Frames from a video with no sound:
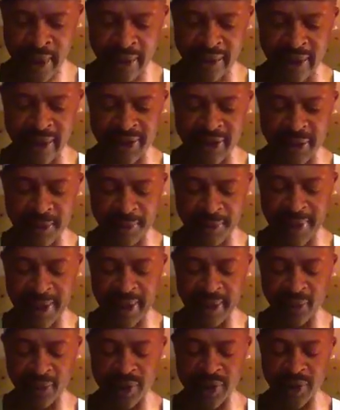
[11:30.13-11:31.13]
that this
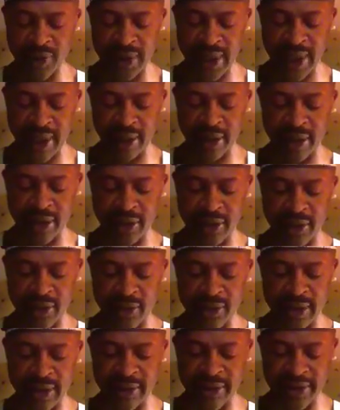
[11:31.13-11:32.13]
planet which we now
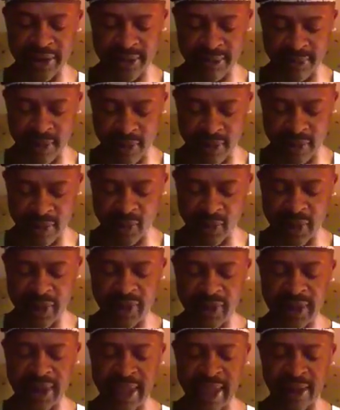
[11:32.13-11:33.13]
use, this moon
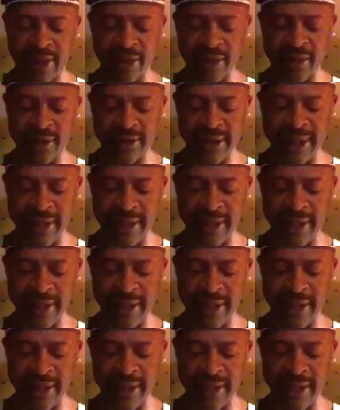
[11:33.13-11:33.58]
which we now use,